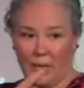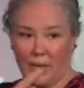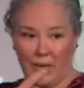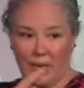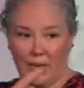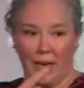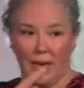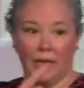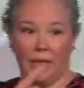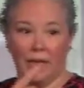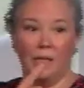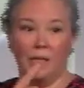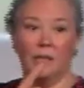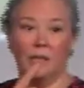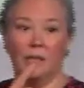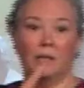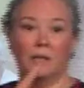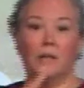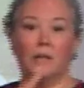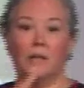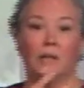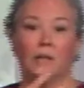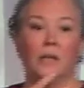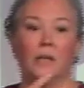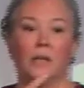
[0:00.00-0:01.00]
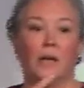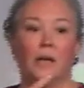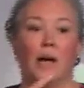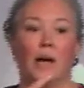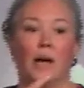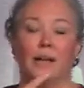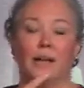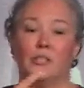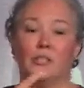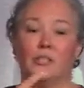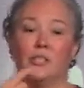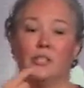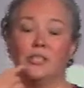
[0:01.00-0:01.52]
being,
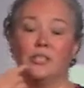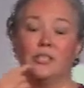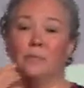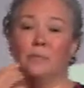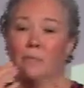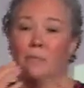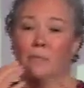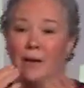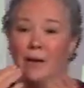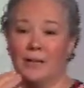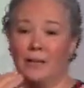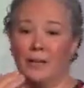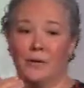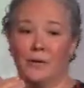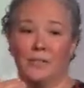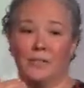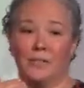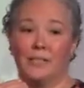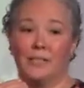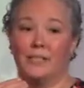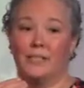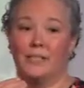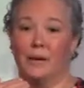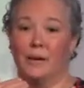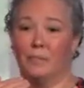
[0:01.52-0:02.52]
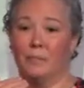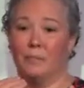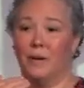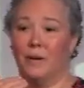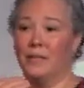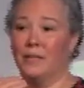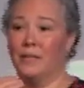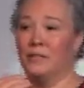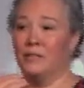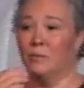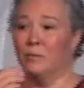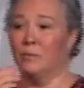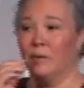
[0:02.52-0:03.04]
I just want my nose to stop
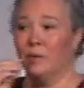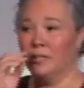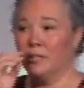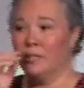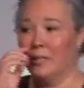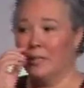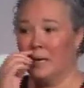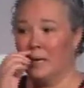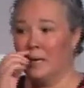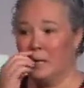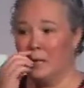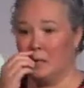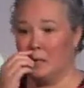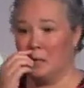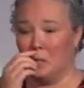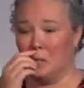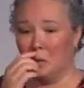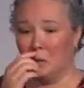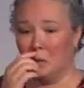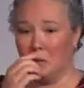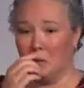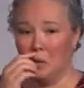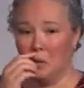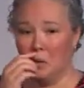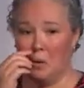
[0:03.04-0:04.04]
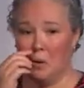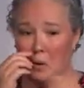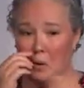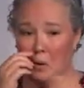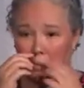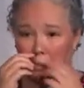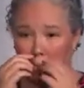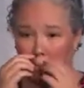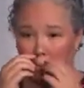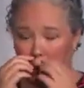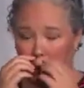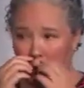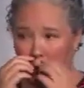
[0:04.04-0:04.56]
running so much that I get the little
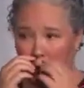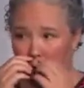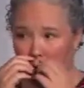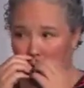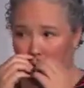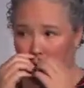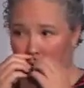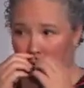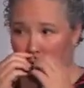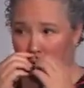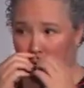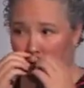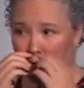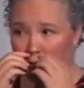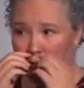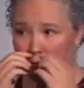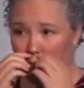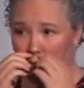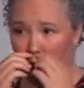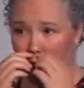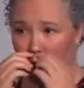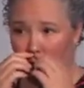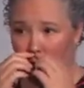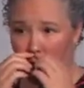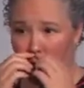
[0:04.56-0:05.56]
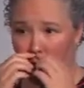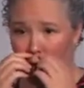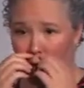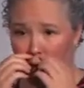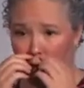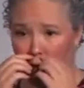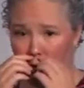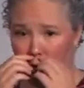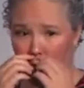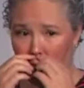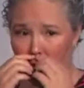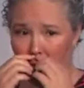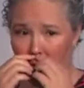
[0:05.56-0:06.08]
red, raw
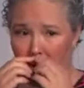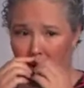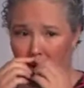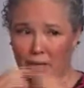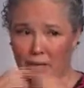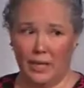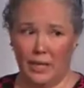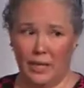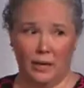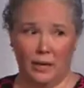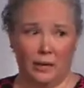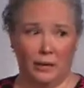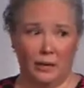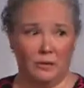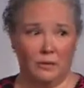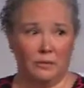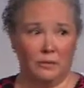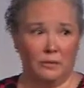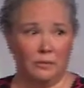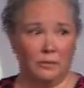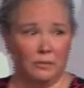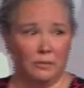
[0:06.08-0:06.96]
part right here.